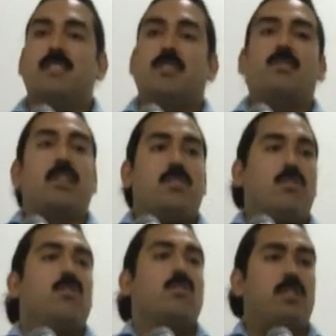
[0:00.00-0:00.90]
So it was like
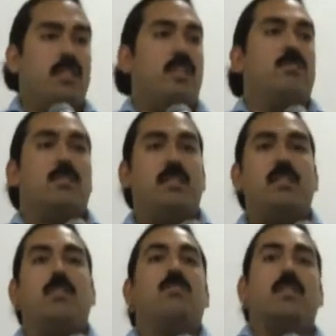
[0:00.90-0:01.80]
Yo Soy 132,
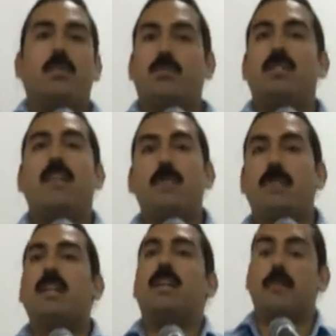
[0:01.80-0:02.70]
and it was
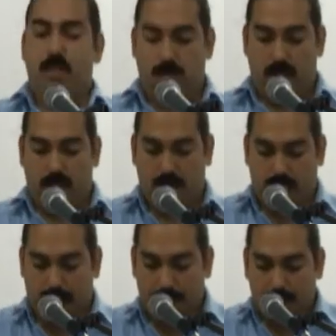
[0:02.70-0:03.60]
everybody coming together
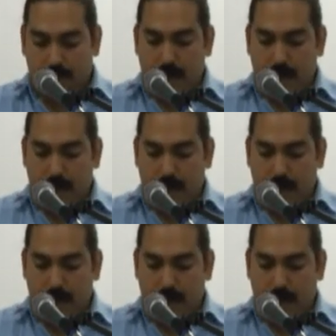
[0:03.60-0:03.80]
in that.